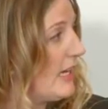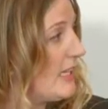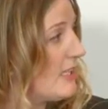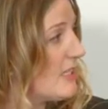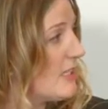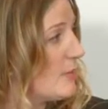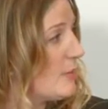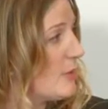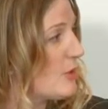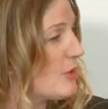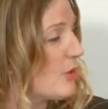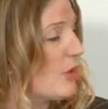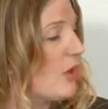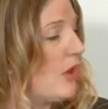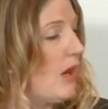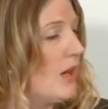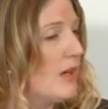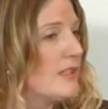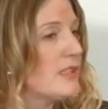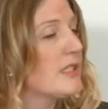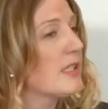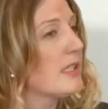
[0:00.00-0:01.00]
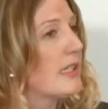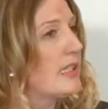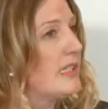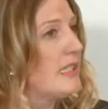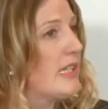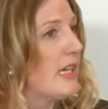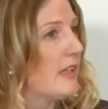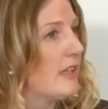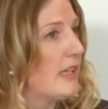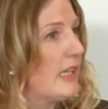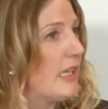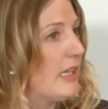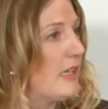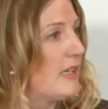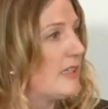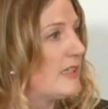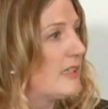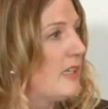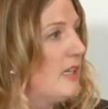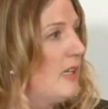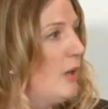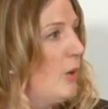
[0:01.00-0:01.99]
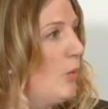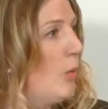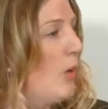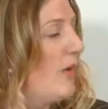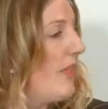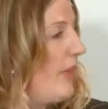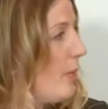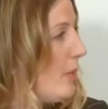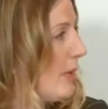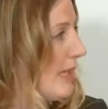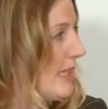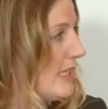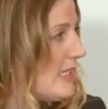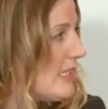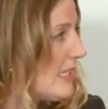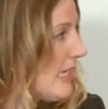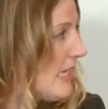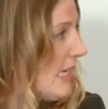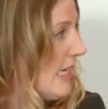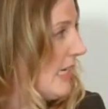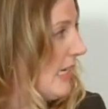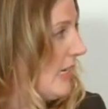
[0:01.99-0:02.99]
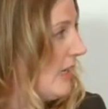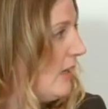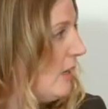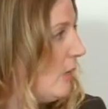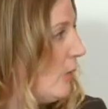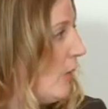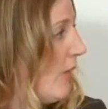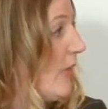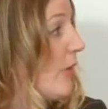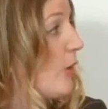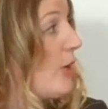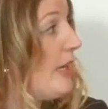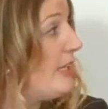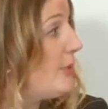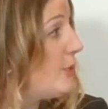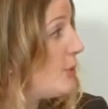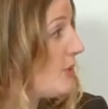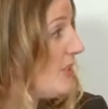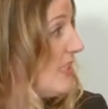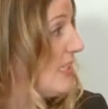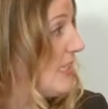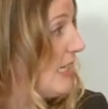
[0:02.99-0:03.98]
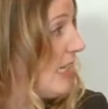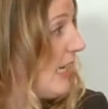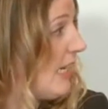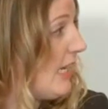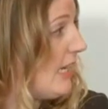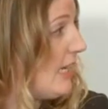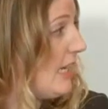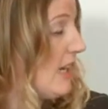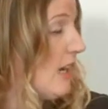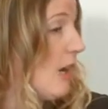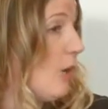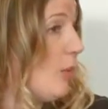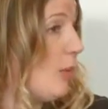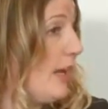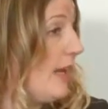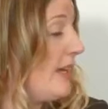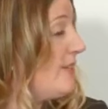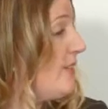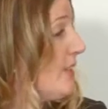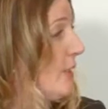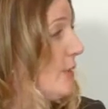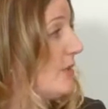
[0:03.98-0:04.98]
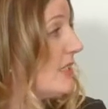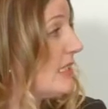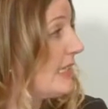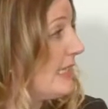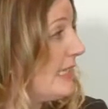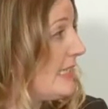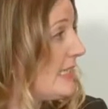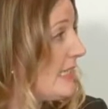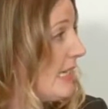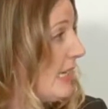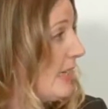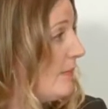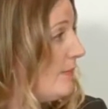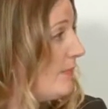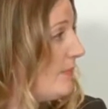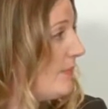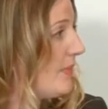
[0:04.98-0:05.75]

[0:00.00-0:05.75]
Customers are constantly telling us what they want to see, what they're interested in, and all we have to do is listen.